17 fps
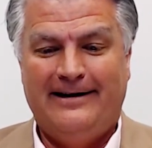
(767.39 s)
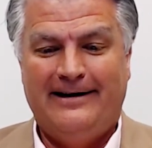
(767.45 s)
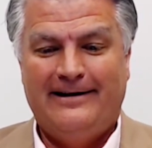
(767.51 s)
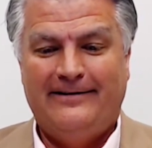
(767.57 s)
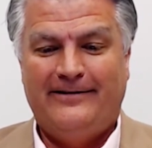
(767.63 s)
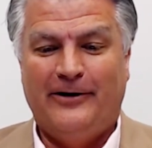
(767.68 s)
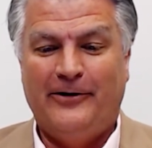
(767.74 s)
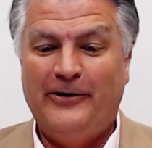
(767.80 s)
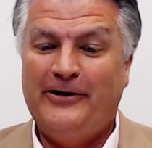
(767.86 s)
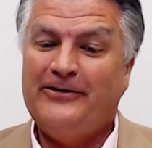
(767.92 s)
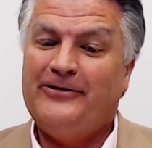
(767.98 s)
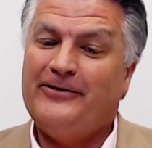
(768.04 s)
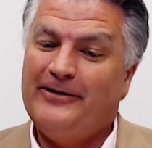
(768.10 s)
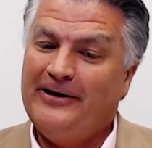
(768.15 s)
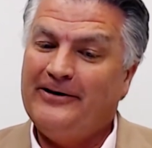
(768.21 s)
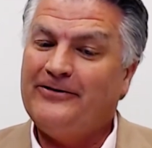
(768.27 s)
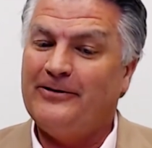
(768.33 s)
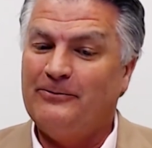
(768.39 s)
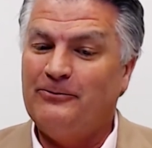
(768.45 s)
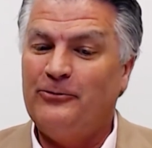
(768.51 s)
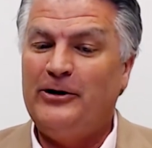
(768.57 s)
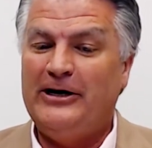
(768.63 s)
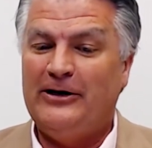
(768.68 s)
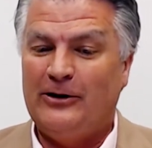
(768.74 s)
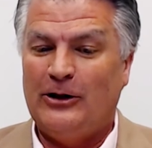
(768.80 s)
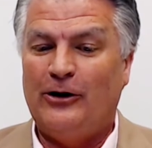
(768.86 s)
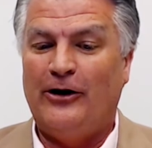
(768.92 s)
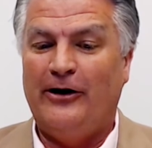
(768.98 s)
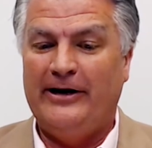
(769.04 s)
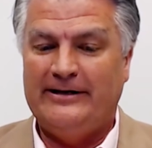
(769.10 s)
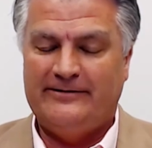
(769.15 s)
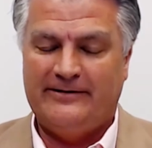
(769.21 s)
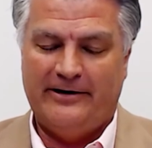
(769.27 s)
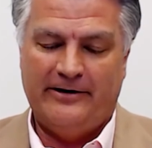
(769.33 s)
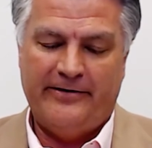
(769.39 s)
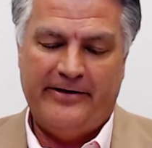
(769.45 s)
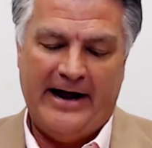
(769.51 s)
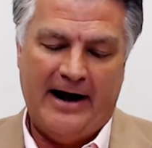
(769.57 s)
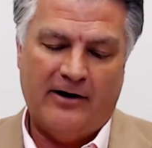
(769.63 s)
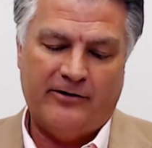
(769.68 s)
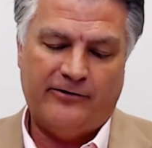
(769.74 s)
So there's there's some real learnings that are there.